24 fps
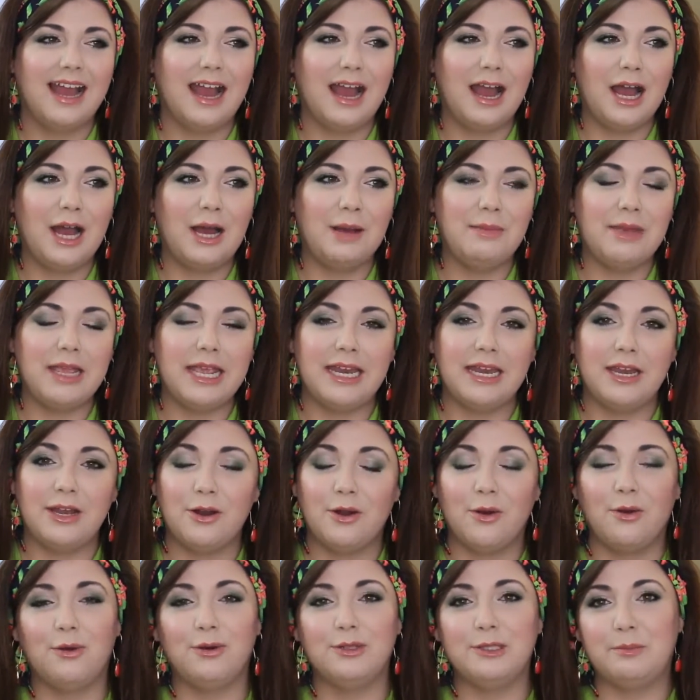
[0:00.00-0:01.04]
in an
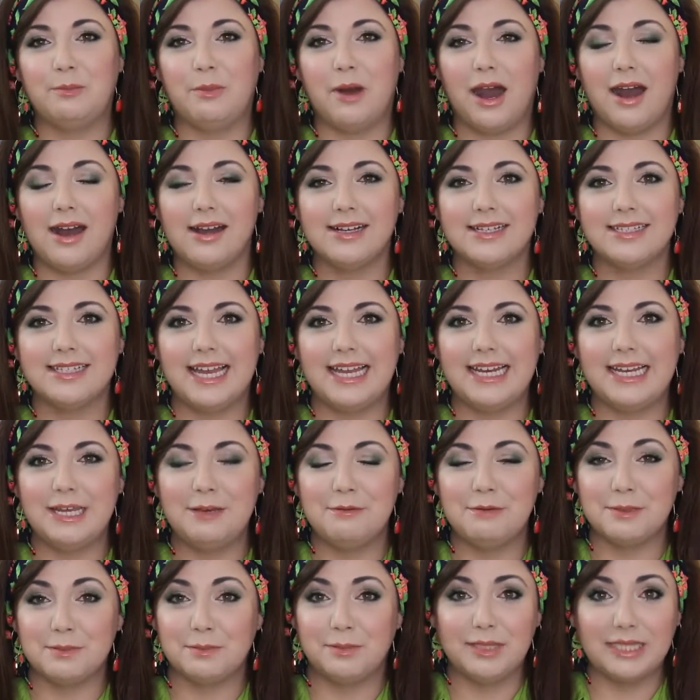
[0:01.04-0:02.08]
old box and
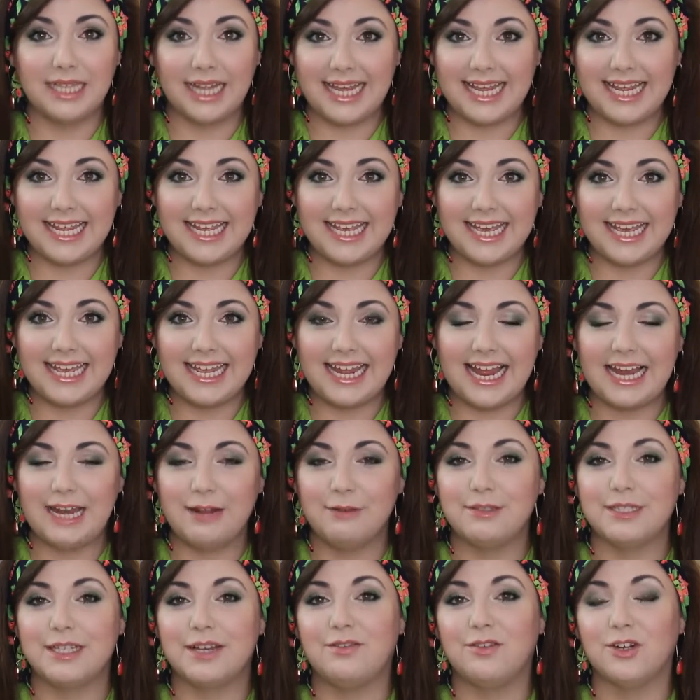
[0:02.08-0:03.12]
he was playing it and
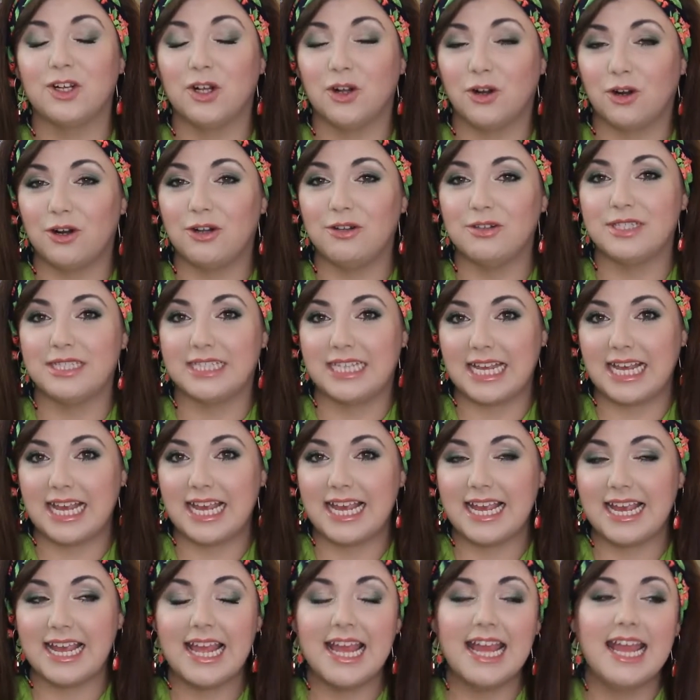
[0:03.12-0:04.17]
it was of a girl
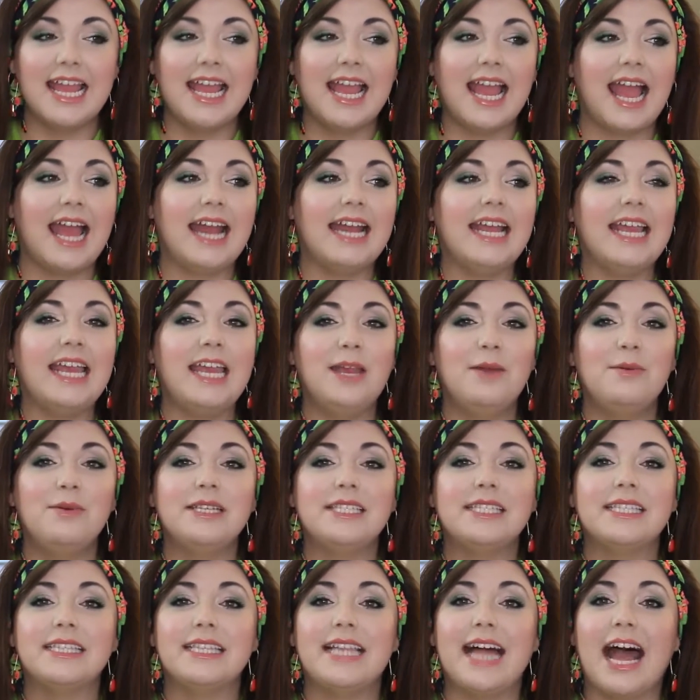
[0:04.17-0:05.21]
singing and he
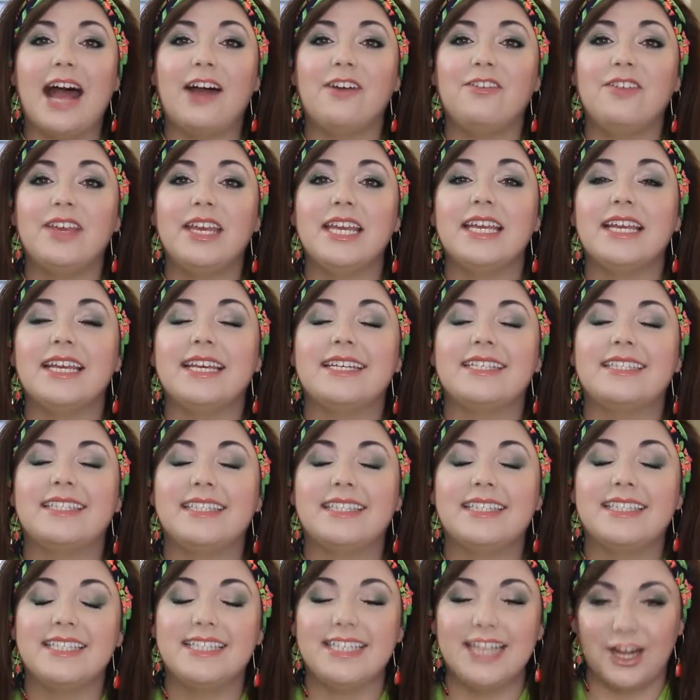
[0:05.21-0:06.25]
was laughing
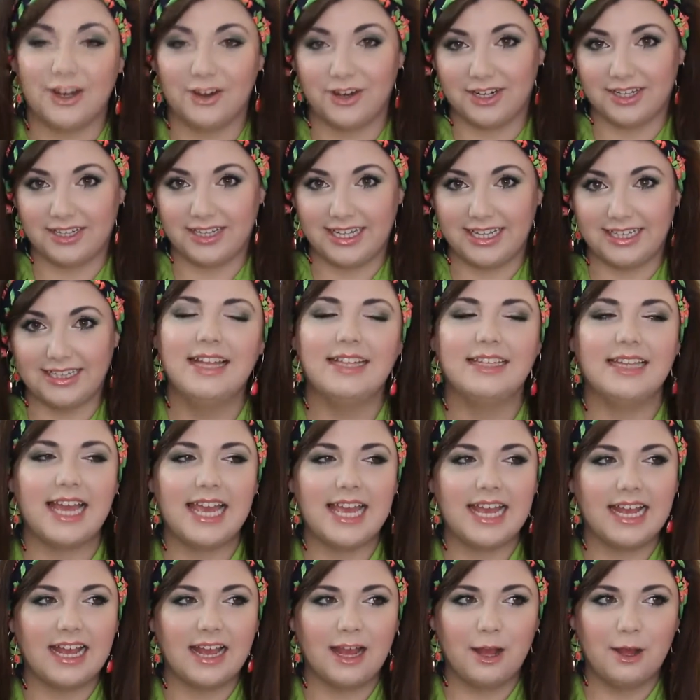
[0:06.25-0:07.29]
hysterically,
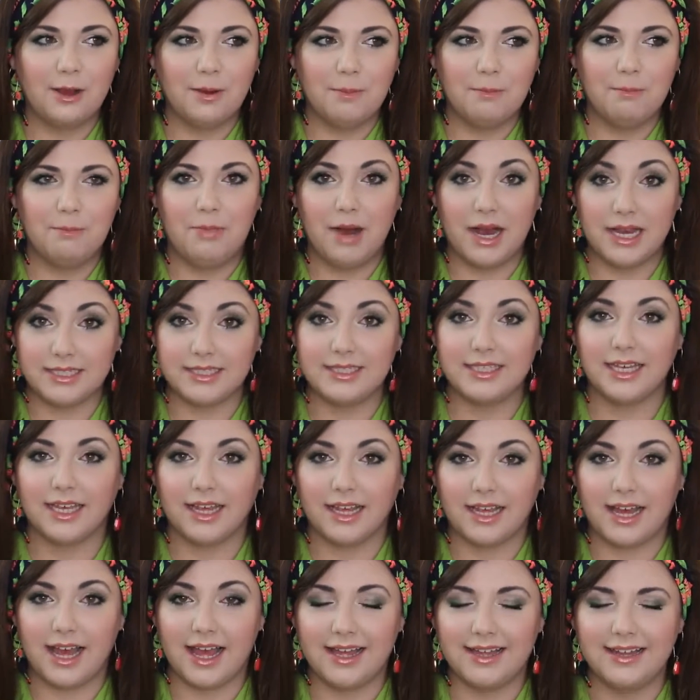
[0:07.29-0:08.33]
like busting
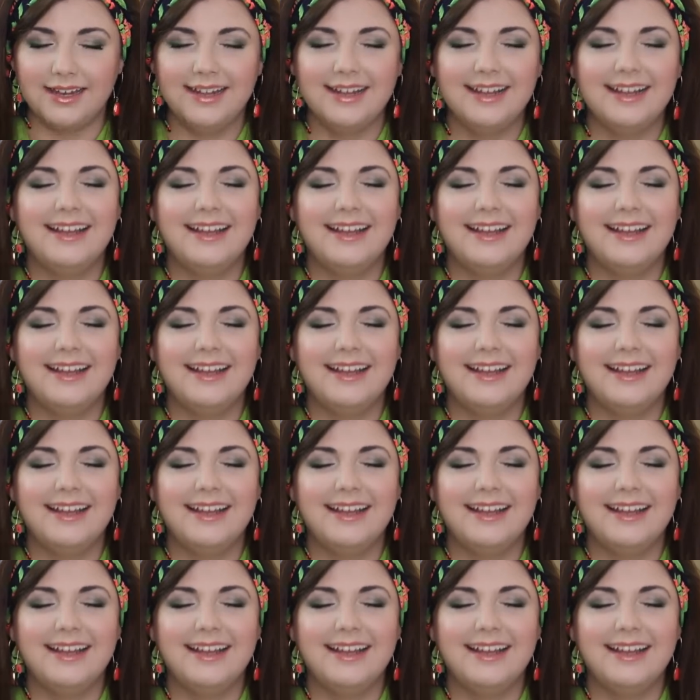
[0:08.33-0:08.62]
a gut.